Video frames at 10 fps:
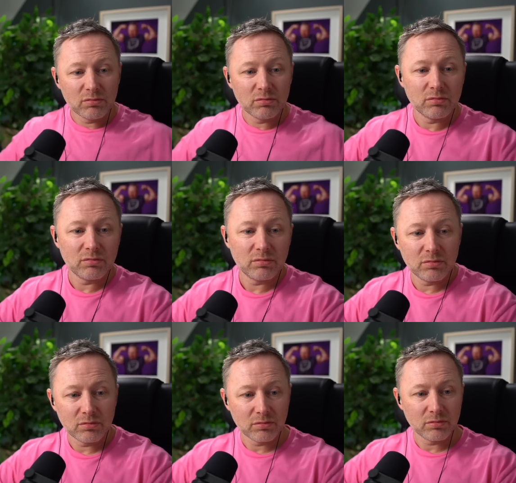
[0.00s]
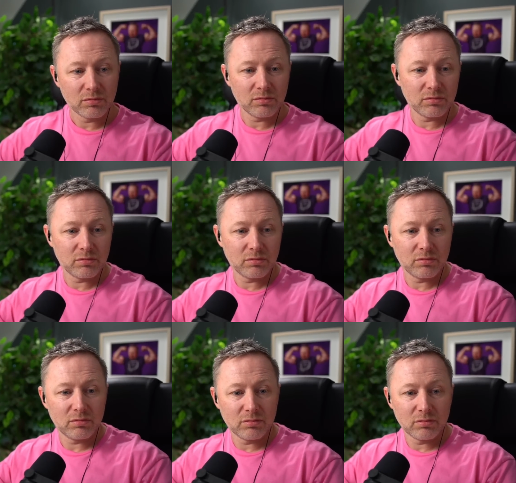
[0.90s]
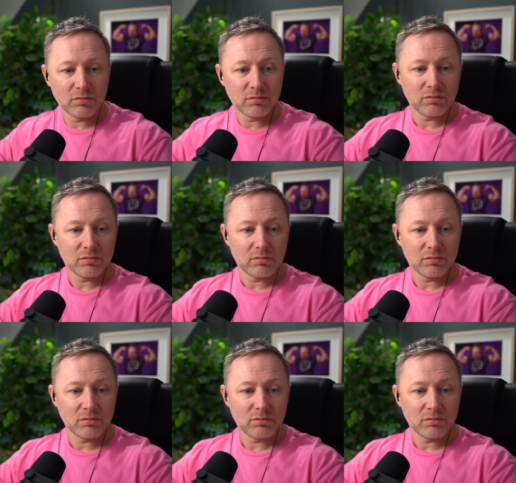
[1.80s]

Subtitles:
Nothing is said.